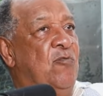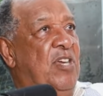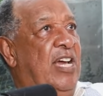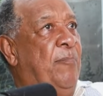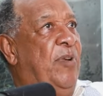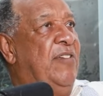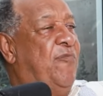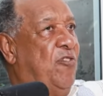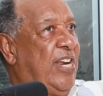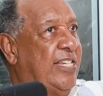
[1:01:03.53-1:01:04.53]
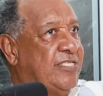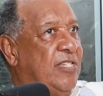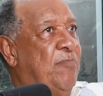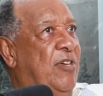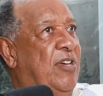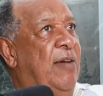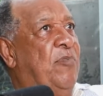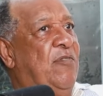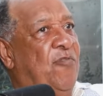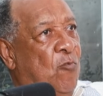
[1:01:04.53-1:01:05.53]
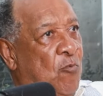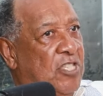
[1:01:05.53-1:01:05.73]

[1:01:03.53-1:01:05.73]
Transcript: we have played from Rustenburg, we have played from